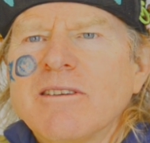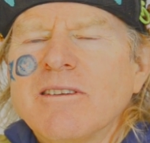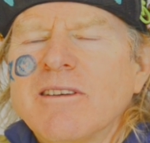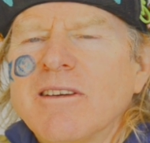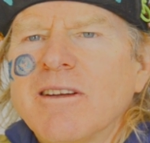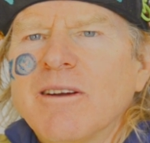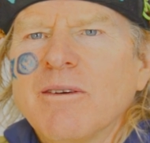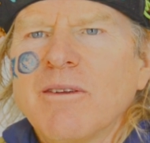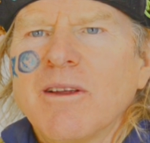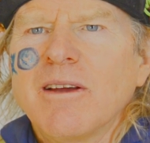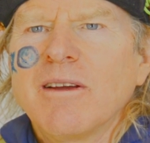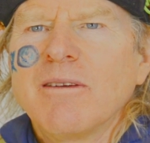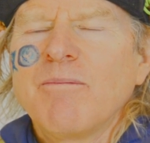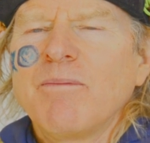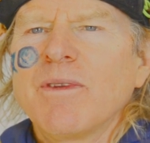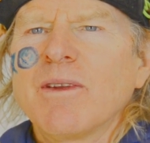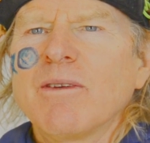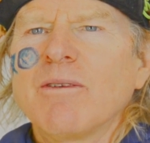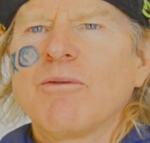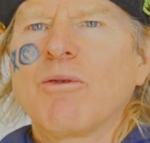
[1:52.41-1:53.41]
You know, they
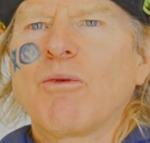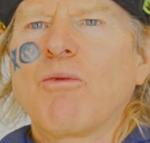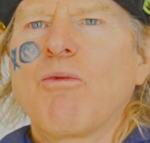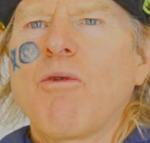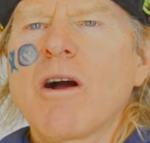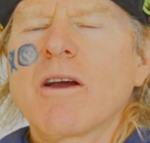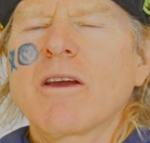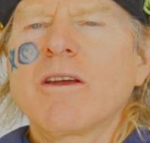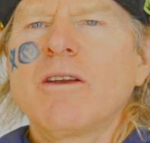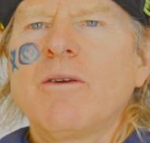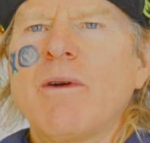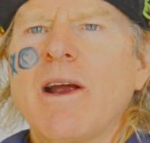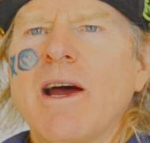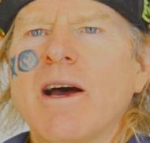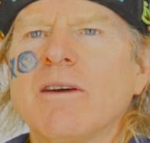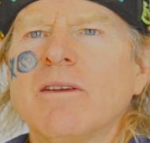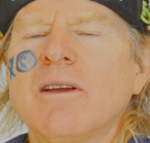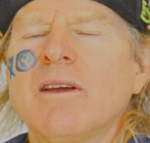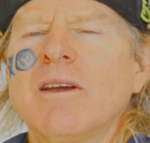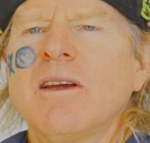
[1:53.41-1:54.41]
were walking
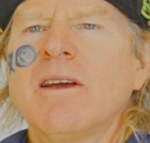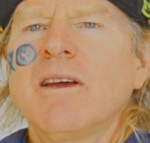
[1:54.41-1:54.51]
around,